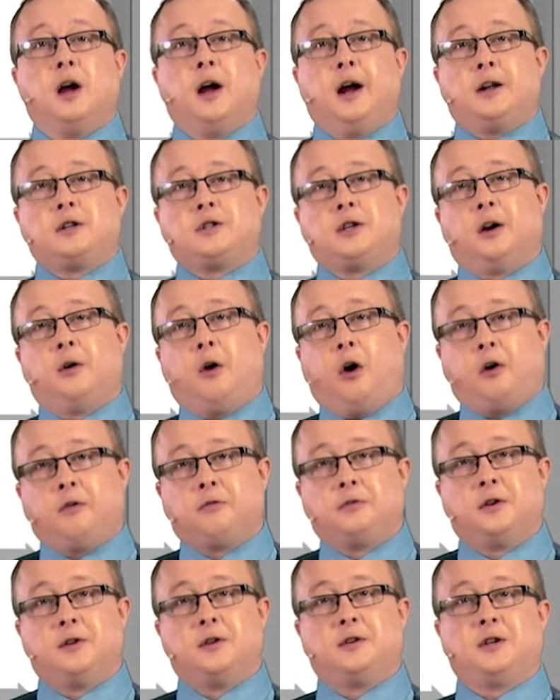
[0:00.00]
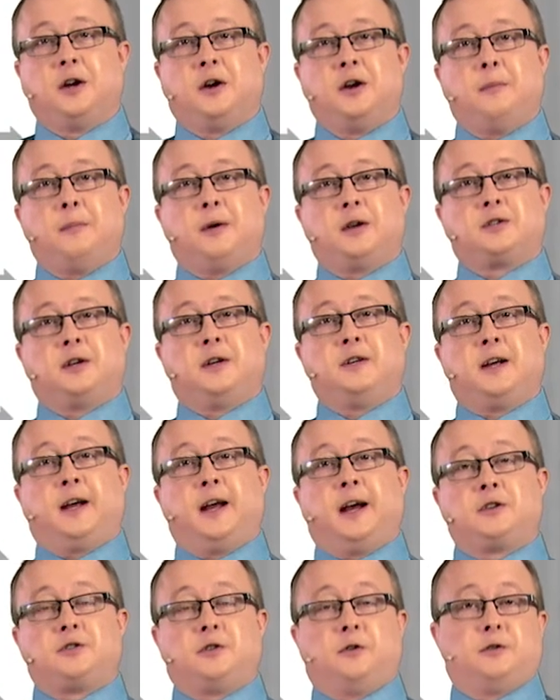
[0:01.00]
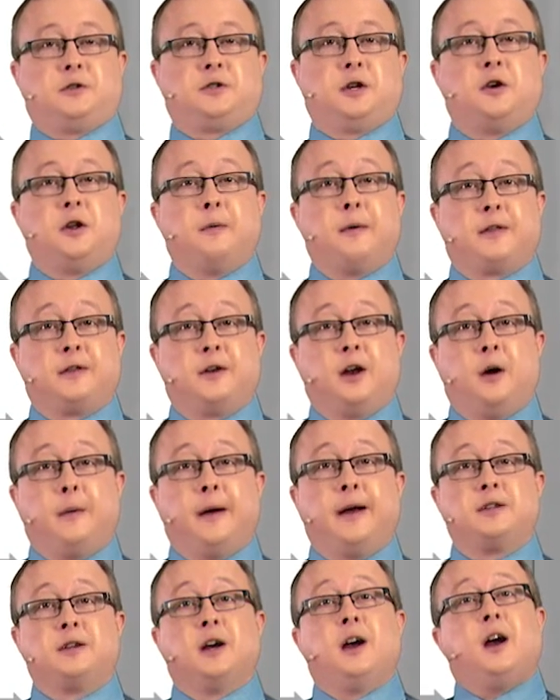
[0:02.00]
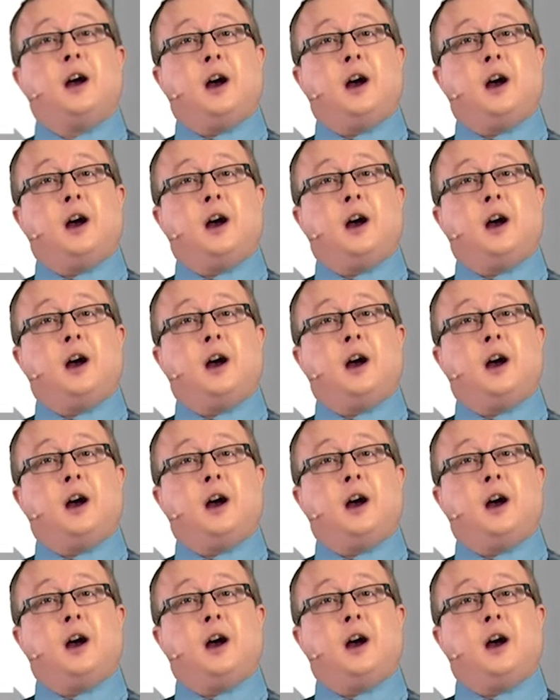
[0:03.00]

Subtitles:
And so often sodium acetic acid or sodium ethanoate